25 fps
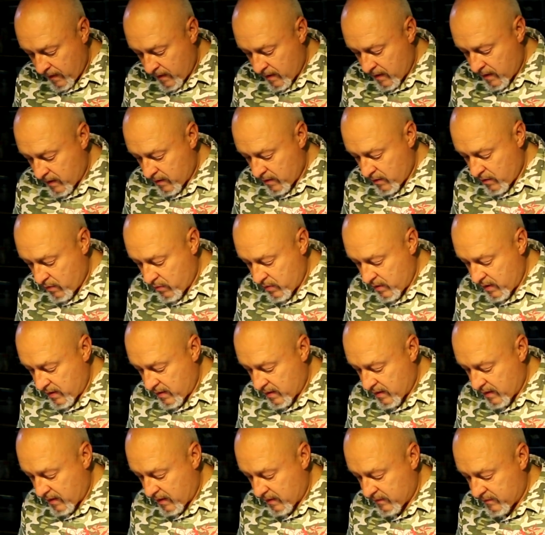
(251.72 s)
I go
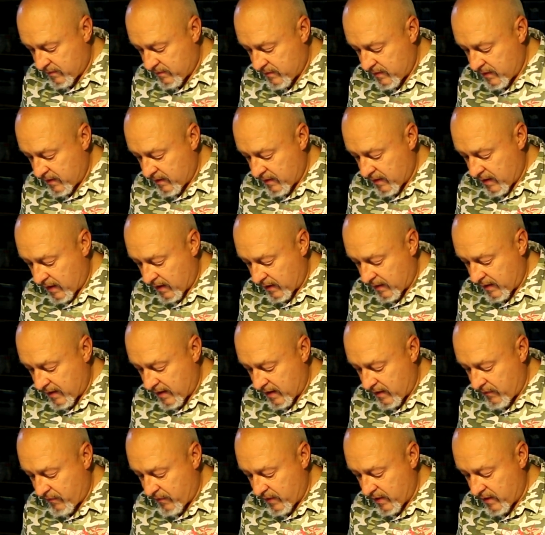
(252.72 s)
here I see I
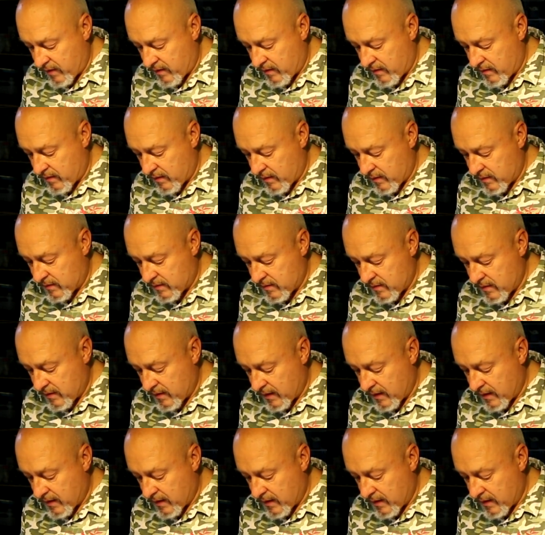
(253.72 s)
gave it uh,